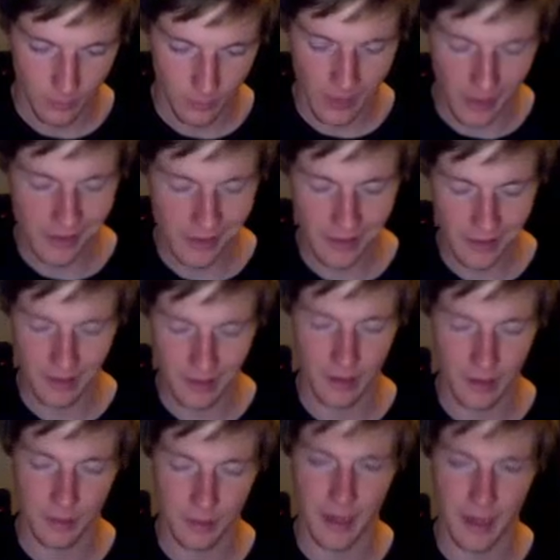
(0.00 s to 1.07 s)
But he did end
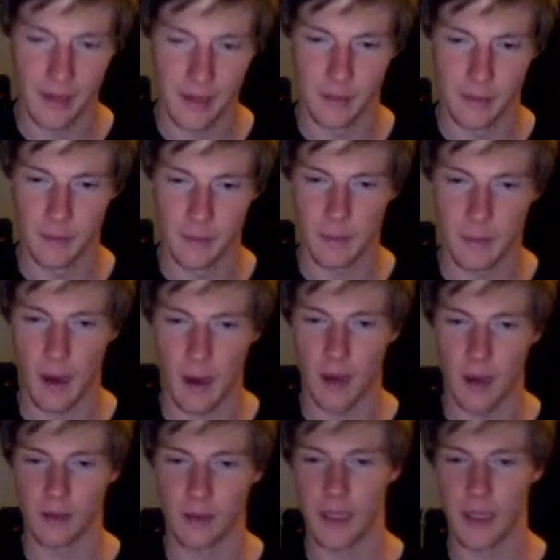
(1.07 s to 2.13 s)
up playing a
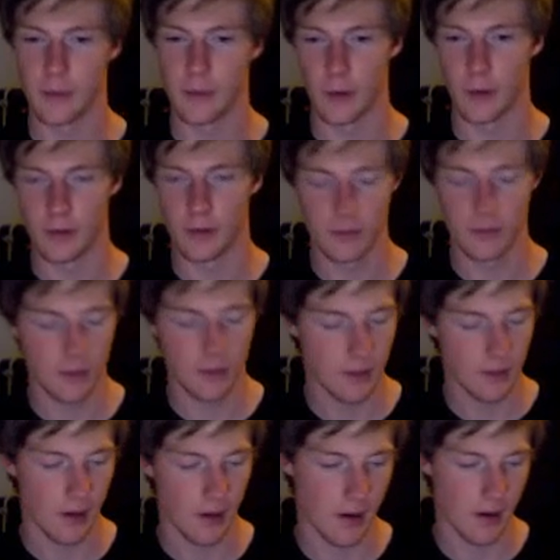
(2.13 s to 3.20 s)
part later on,
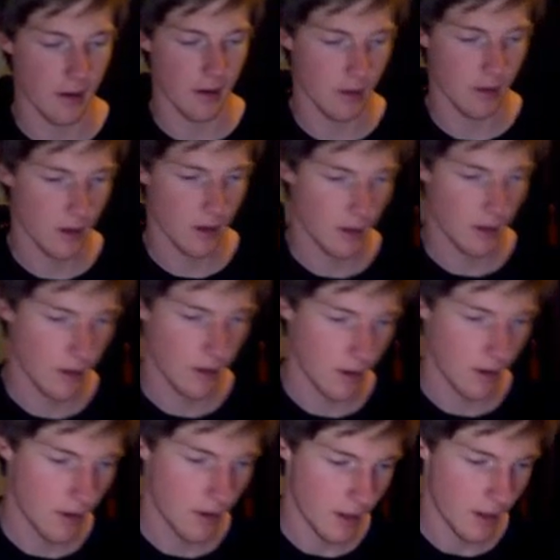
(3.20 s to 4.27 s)
so
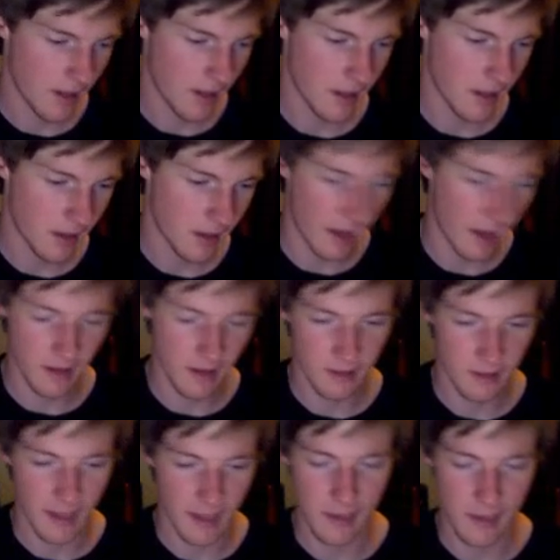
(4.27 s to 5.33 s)
that
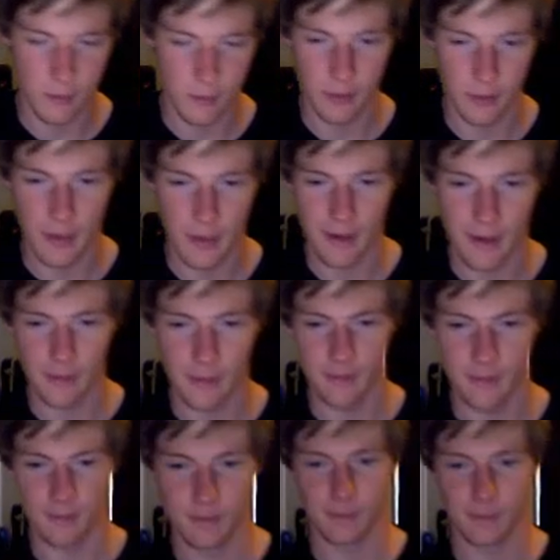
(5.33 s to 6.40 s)
didn't really matter
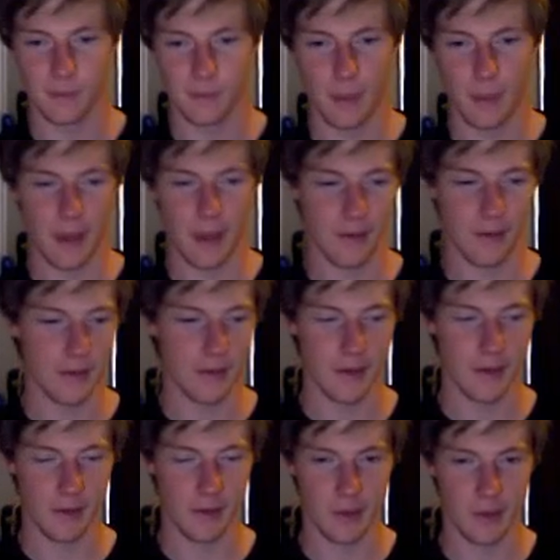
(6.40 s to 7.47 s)
either.
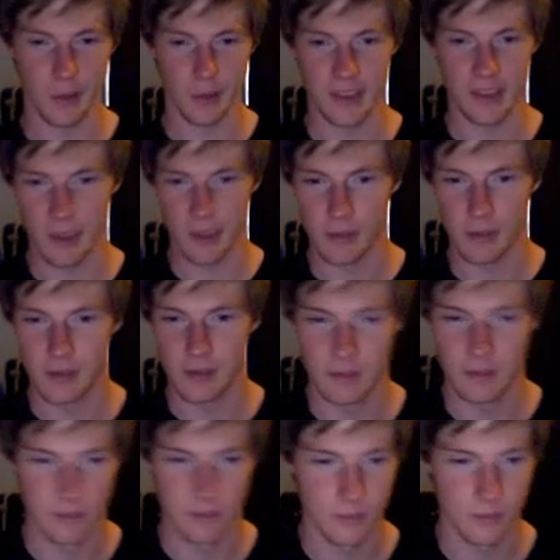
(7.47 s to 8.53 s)
So this whole segment
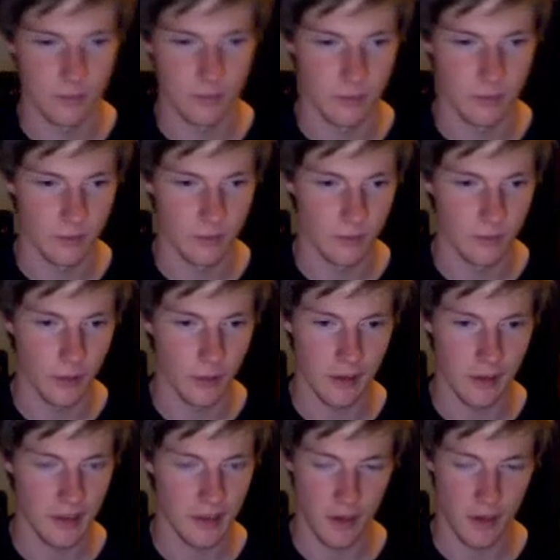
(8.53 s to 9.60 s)
didn't
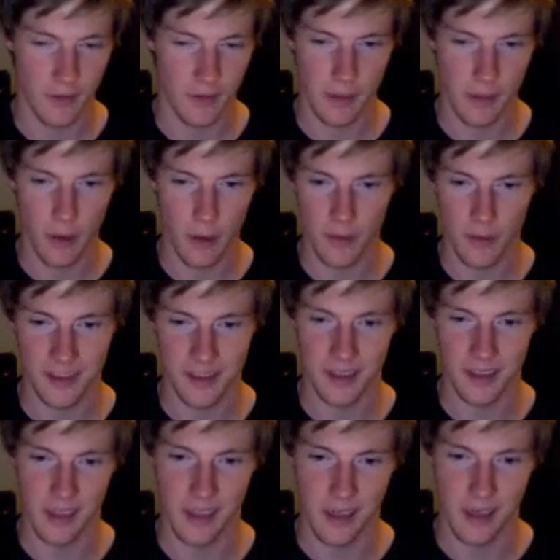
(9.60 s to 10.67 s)
really serve any purpose
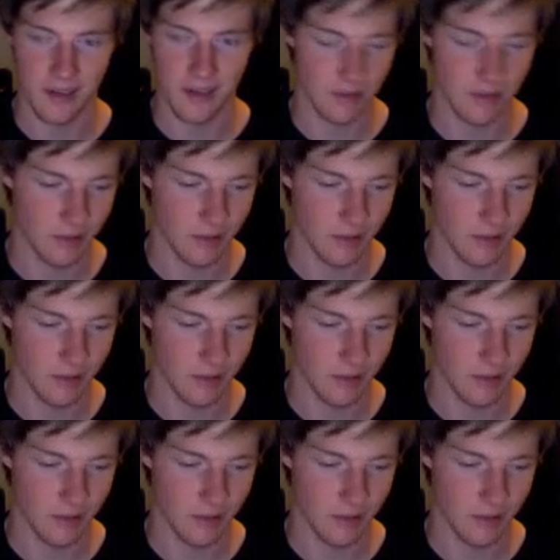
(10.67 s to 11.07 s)
in the end.